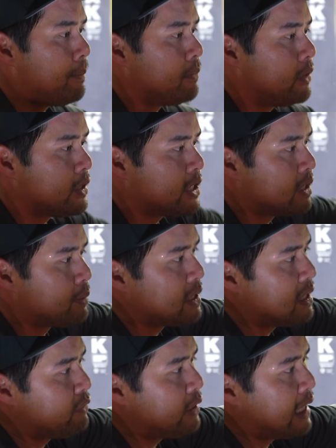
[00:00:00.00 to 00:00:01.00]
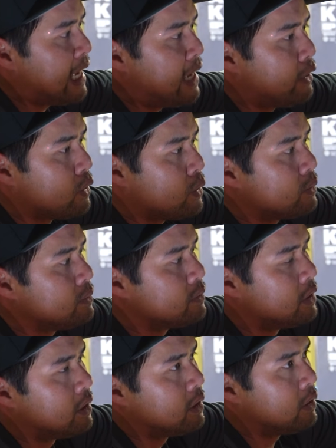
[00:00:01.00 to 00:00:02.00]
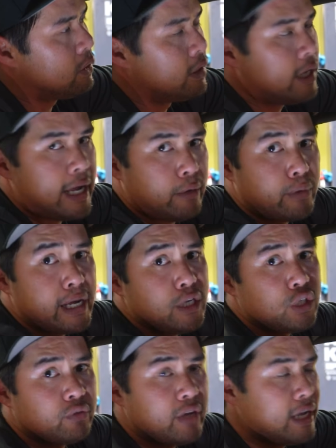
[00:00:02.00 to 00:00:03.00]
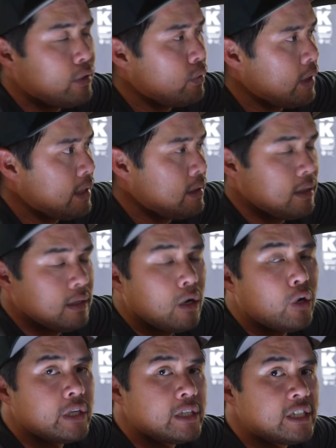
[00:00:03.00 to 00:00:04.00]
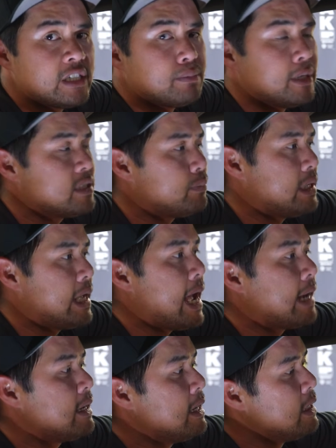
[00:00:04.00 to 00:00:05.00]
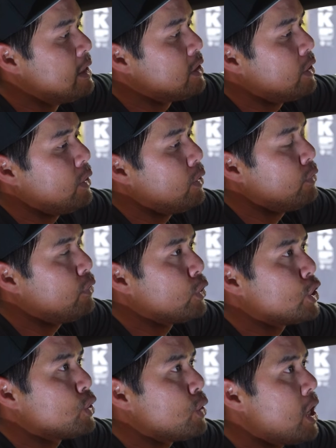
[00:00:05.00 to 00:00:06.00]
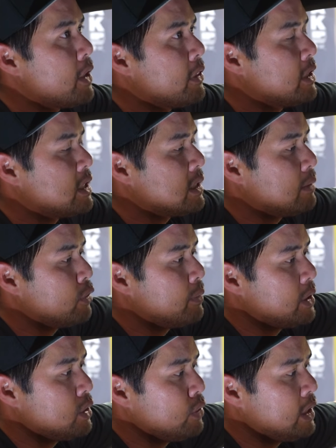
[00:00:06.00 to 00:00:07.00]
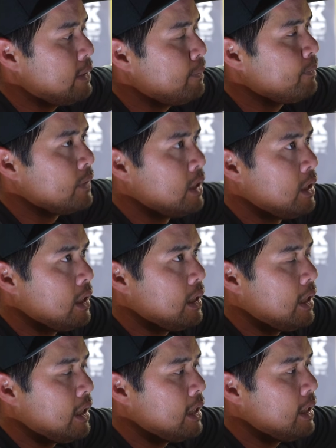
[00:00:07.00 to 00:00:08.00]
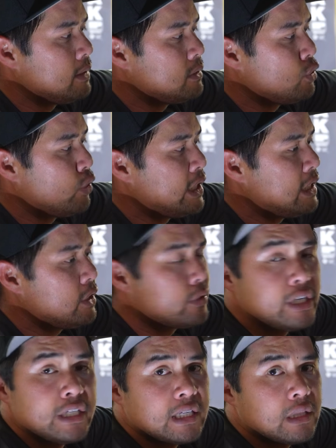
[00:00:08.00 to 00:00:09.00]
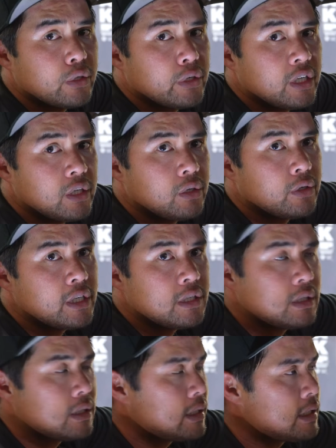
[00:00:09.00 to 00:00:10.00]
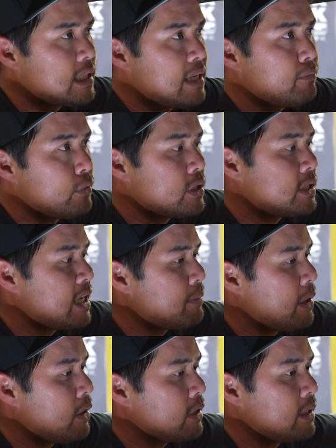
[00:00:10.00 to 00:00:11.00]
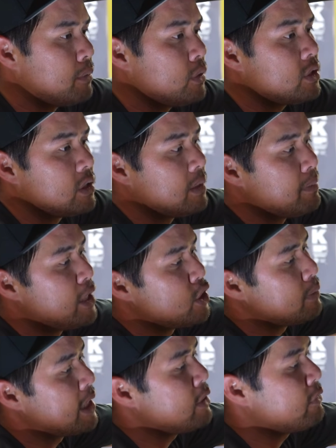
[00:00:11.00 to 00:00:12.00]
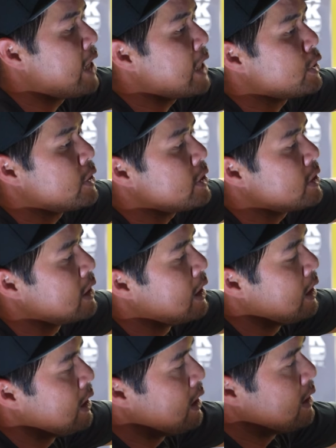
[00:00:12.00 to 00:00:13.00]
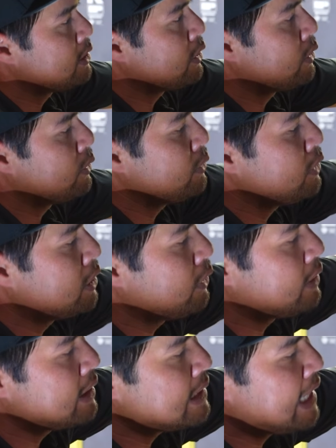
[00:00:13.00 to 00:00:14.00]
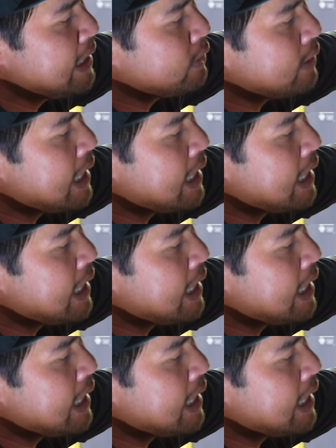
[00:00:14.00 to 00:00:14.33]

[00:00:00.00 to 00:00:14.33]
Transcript: there's a specific angle or a range of angle that the harnesses must be at. So for Schroth, it's somewhere between 20 degrees and 30 degrees. Same for Seibelt and most of the major manufacturers. So, you know, this angle